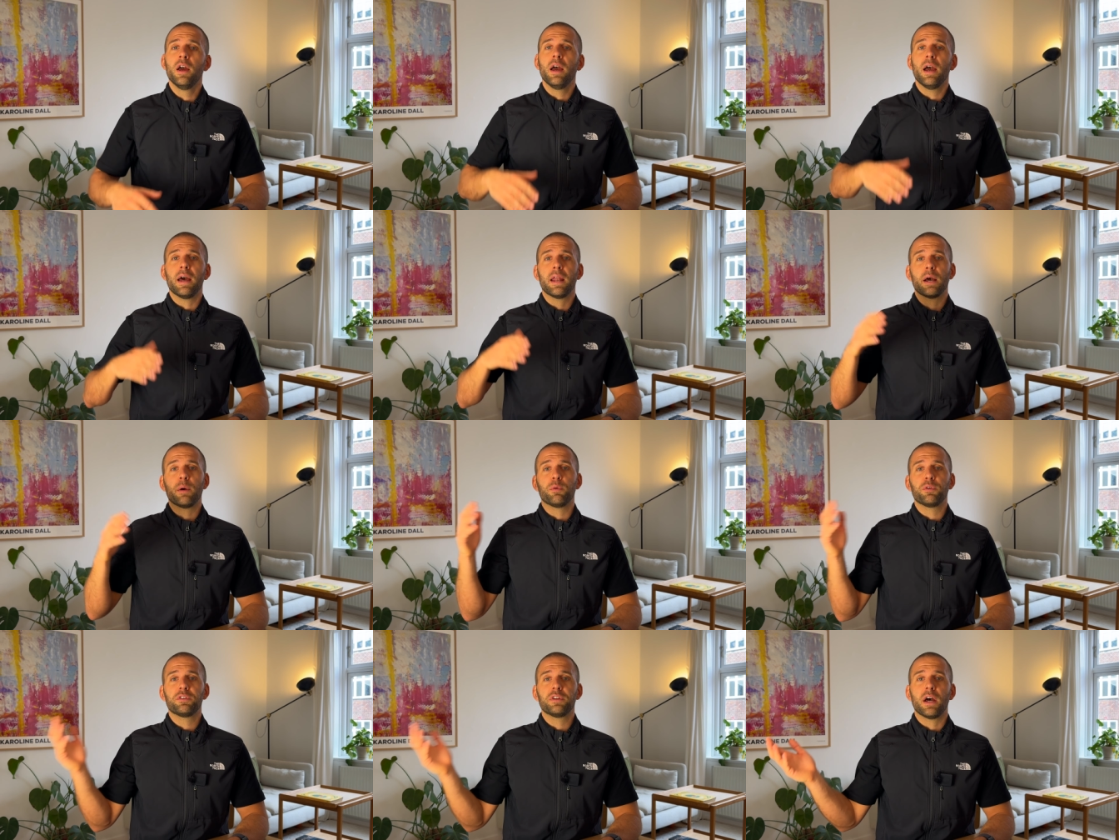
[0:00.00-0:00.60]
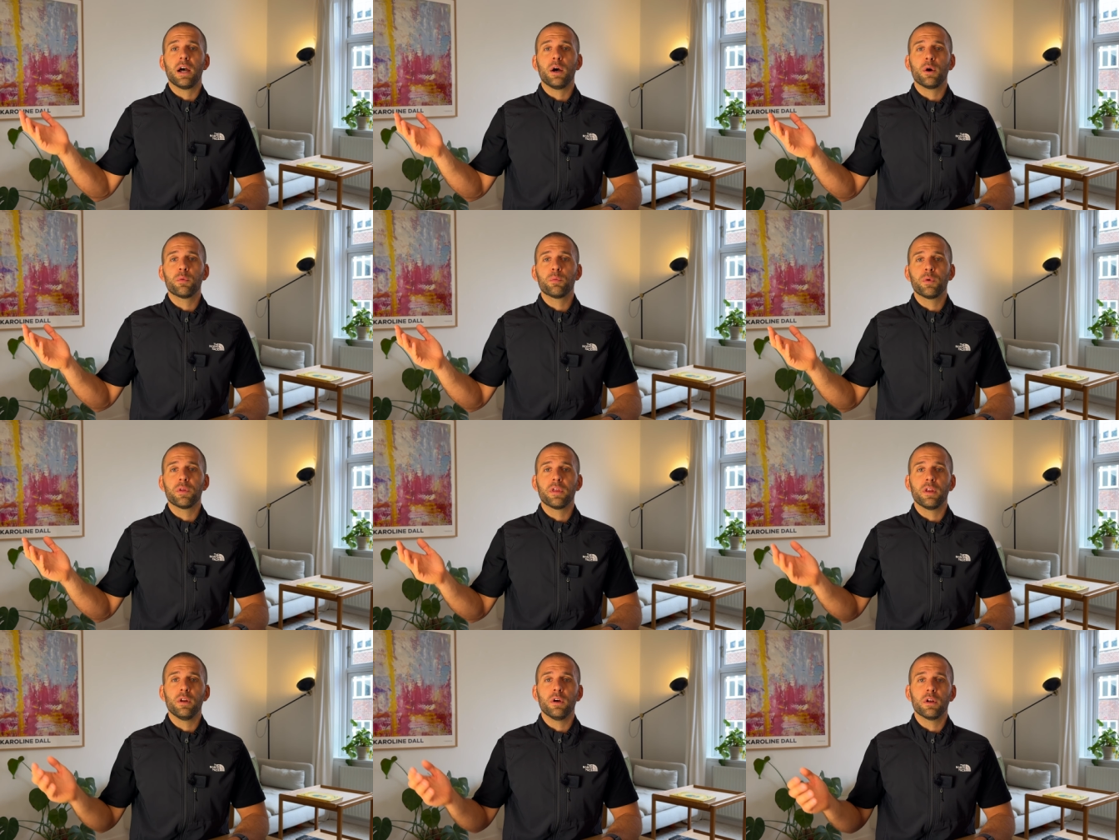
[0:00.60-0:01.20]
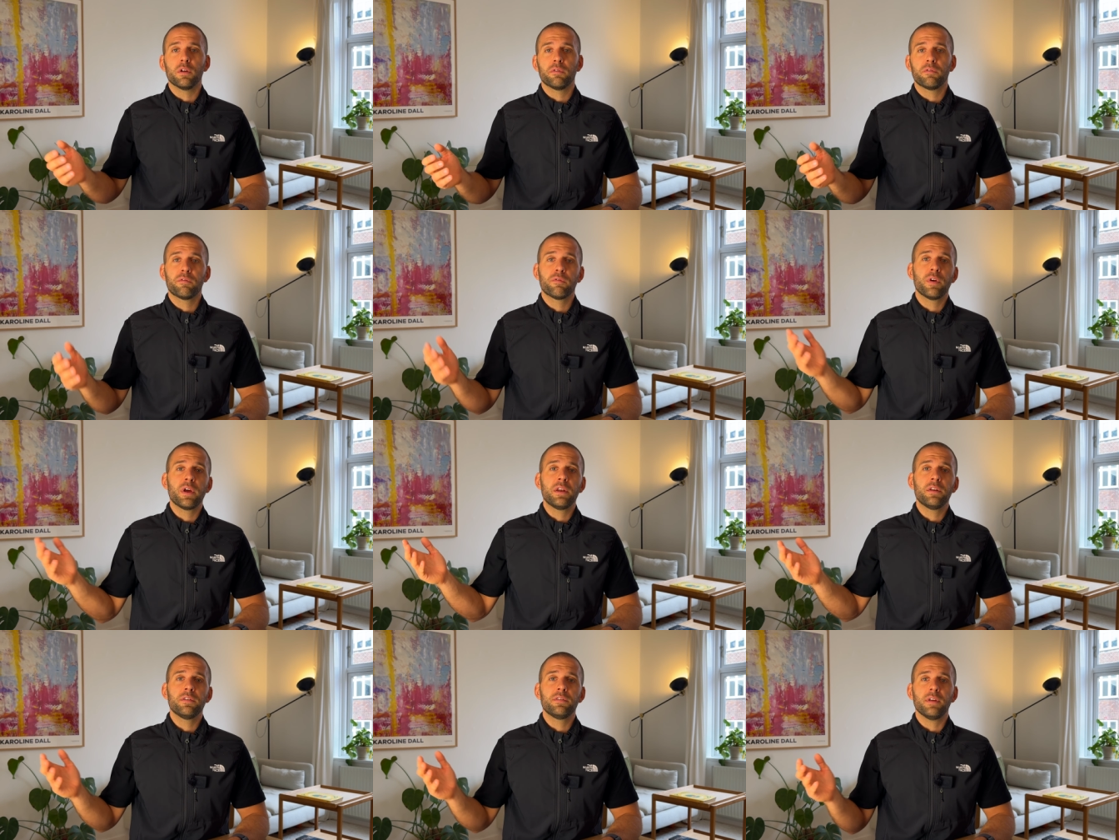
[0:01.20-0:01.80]
and I was out with a lot of
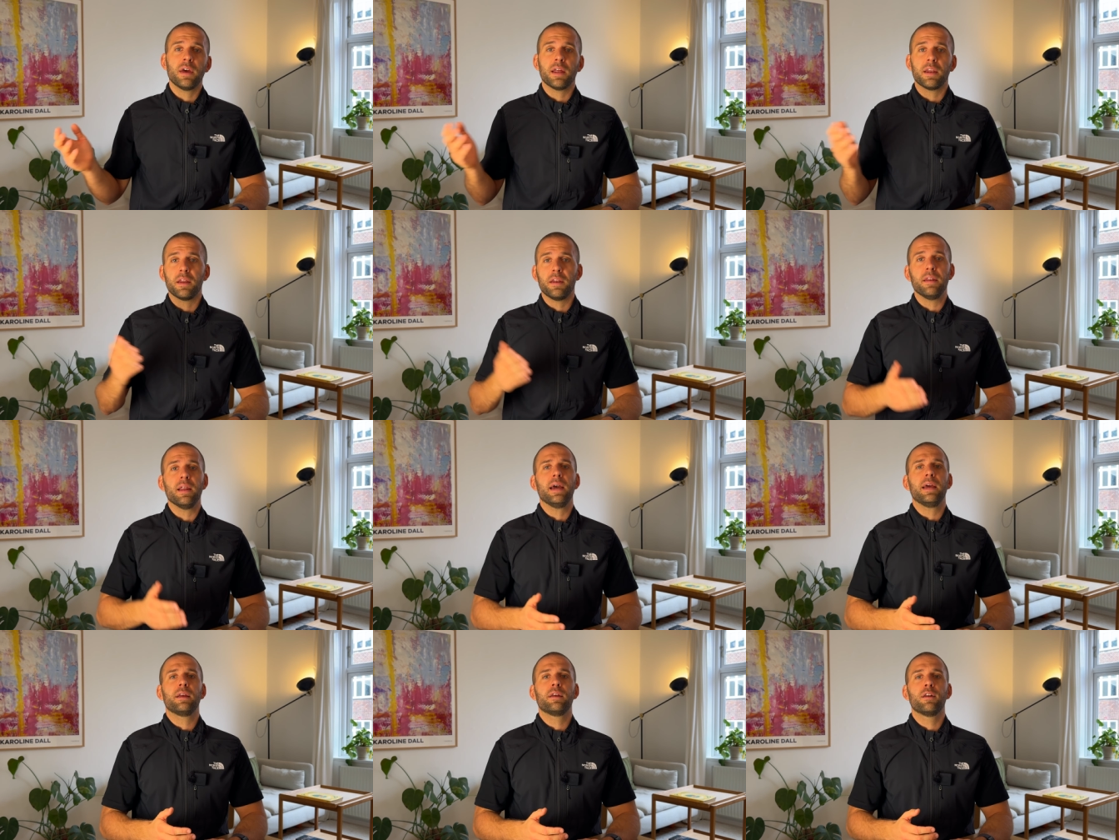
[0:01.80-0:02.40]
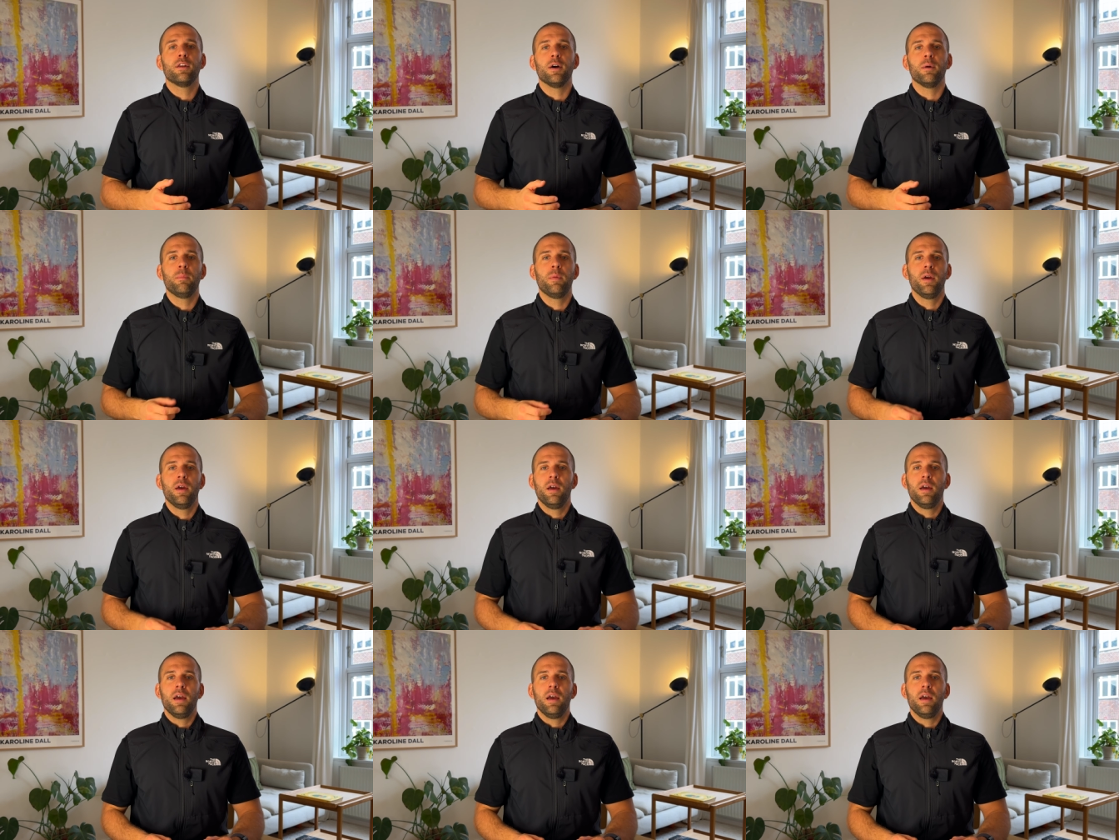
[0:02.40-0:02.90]
friends at a nightclub,